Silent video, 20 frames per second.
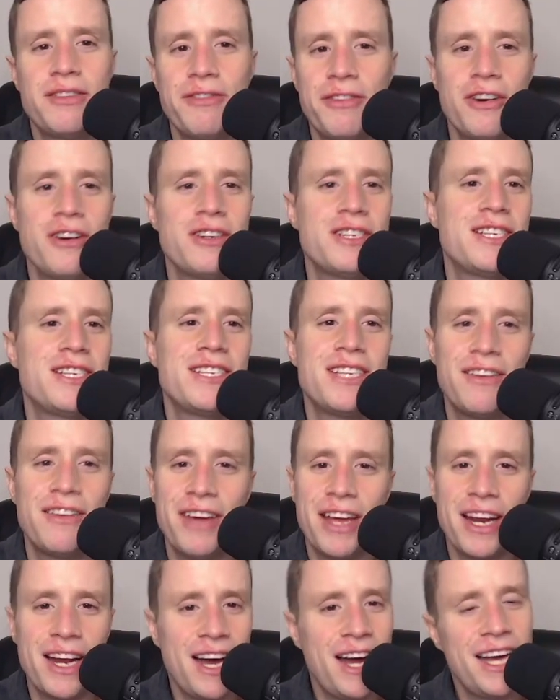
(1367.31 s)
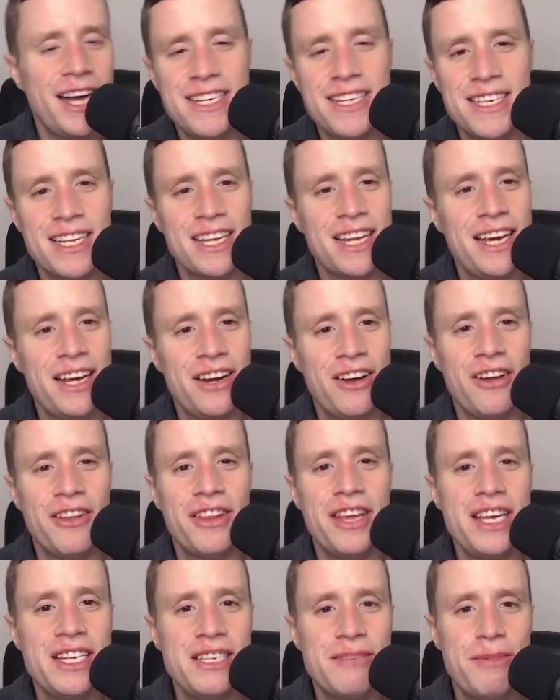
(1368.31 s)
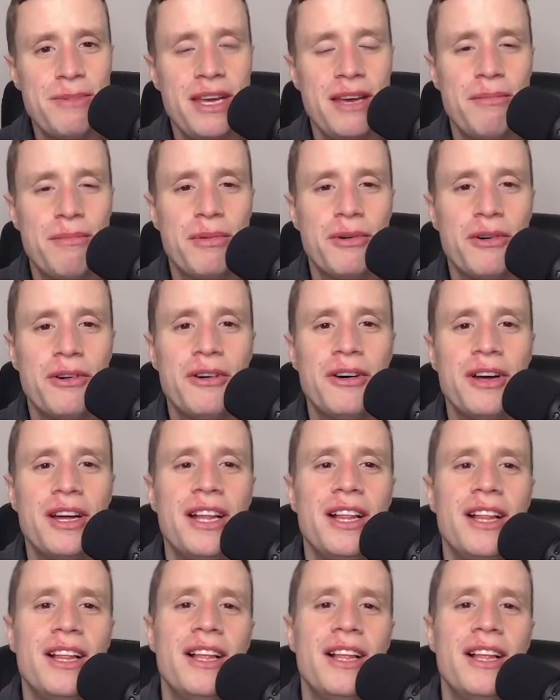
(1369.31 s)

first is I've got to isolate all these people.